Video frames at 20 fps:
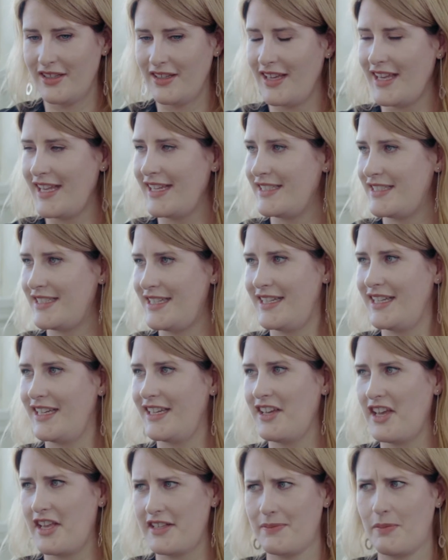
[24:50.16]
eat dinner
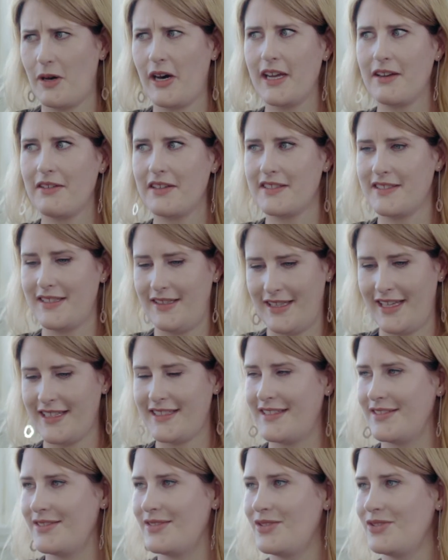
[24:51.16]
as pirates and
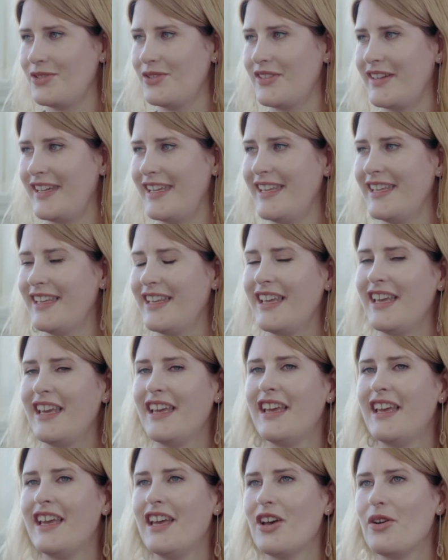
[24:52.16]
that's a story.
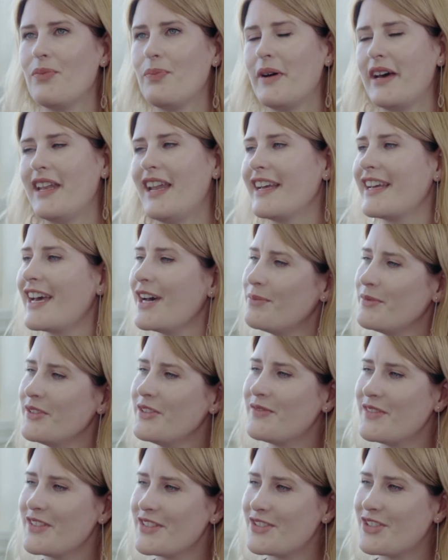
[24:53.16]
But a couple
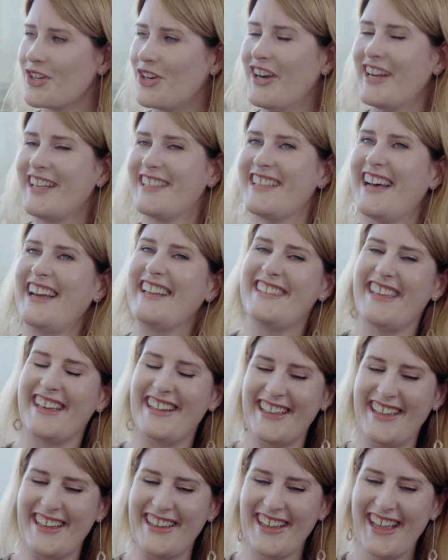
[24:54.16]
of the stories I tell
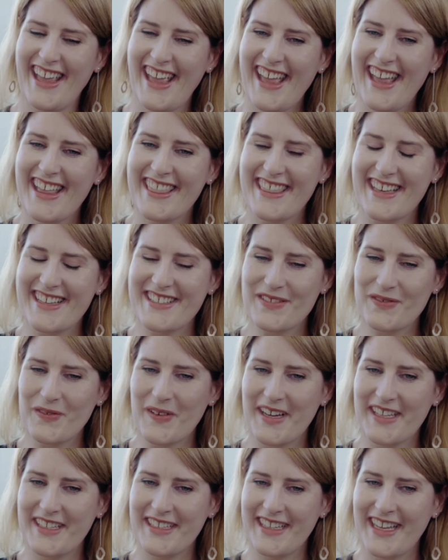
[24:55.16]
her, there's
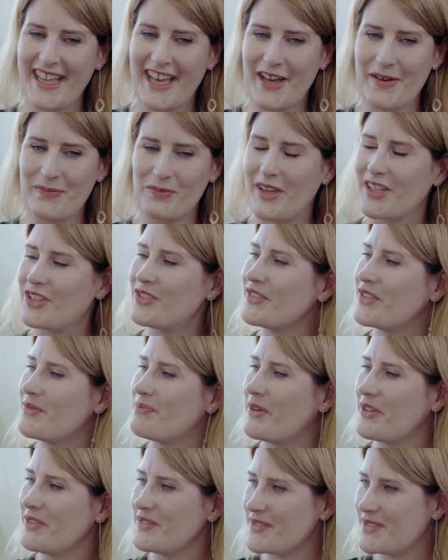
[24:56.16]
one we call the
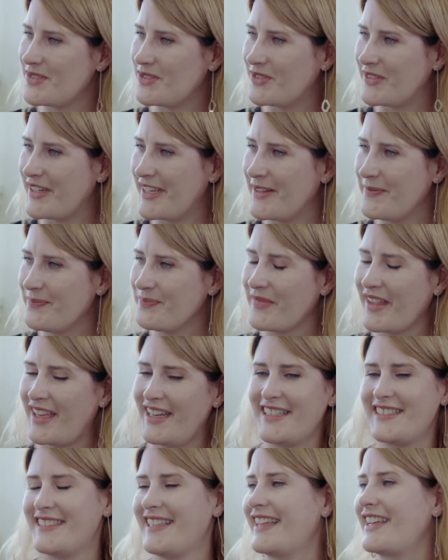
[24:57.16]
boat story, and
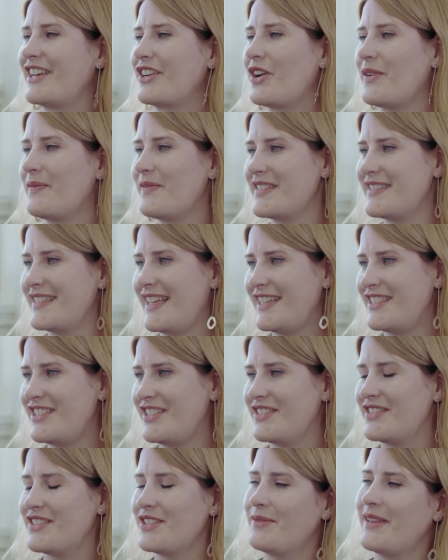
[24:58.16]
it's like a
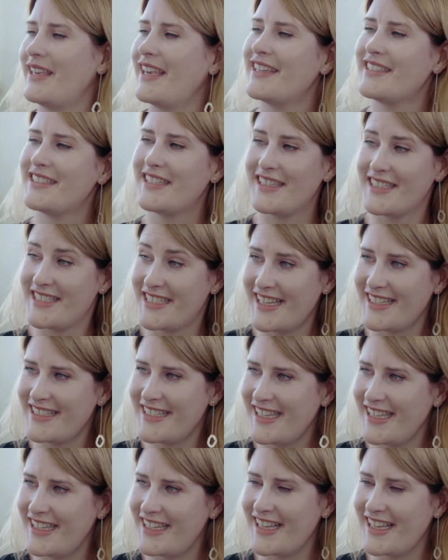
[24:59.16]
conversation. So we get to the jetty and